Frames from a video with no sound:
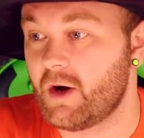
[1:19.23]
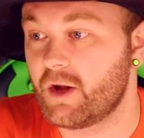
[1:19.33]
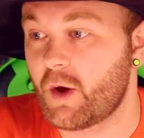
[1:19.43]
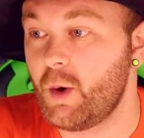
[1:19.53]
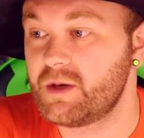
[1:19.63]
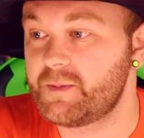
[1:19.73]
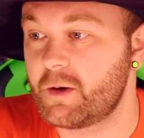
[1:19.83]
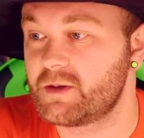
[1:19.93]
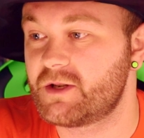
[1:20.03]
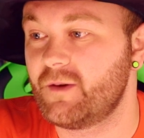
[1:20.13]
called Hocus
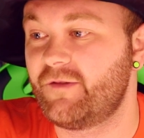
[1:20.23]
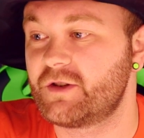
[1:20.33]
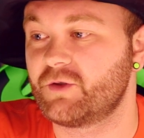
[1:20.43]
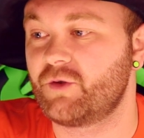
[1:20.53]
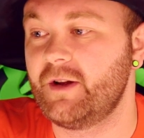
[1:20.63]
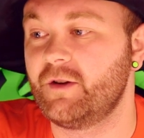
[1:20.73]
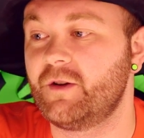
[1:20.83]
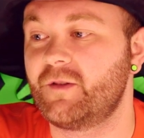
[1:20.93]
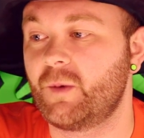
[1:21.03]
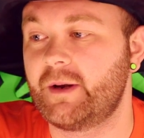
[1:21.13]
Pocus 2 Official
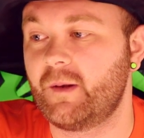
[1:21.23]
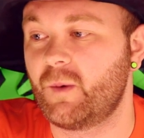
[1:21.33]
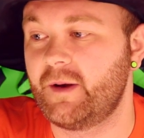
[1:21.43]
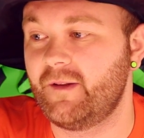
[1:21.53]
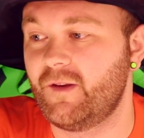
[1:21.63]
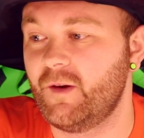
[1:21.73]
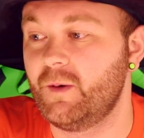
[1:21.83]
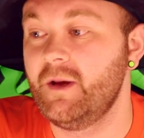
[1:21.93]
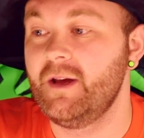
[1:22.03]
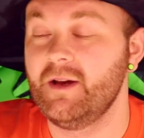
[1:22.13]
Trailer 2022.